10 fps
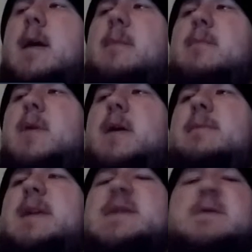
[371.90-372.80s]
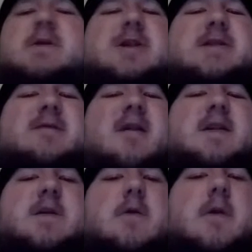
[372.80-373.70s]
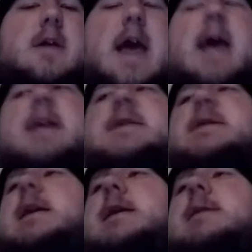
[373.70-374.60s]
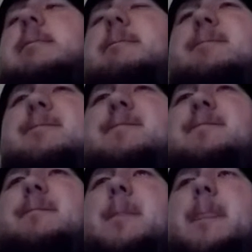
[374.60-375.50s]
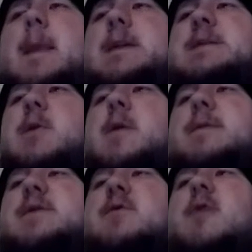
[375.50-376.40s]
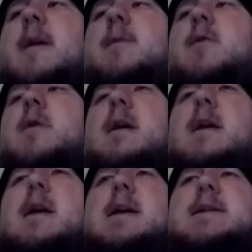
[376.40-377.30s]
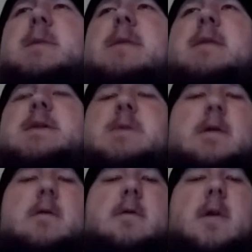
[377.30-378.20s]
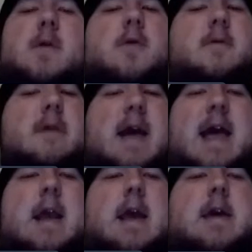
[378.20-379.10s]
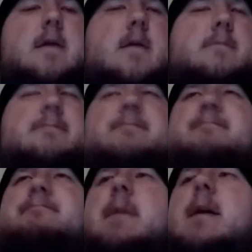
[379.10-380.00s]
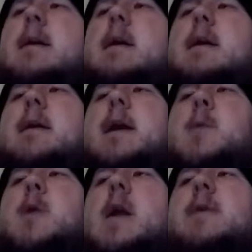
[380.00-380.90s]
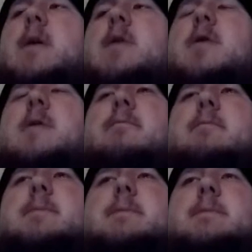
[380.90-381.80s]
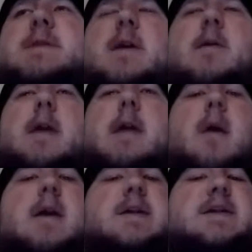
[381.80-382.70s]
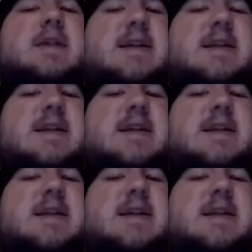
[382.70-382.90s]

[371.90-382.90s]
But this one's just not as good as the Smirnoff screwdriver. So I'm gonna give this one a little lower at a 91 out of 100, solid A minus.